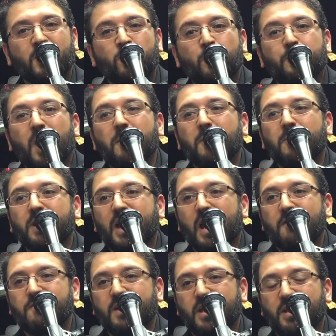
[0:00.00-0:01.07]
and you probably
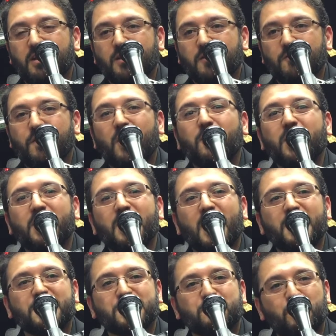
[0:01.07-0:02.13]
have a very
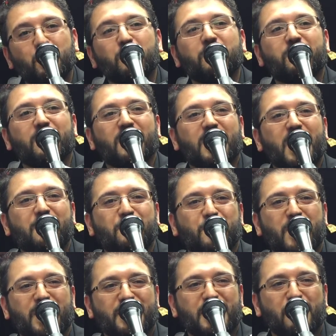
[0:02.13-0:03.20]
nice, beautiful life
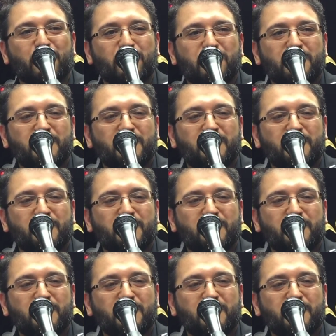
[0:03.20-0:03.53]
right now.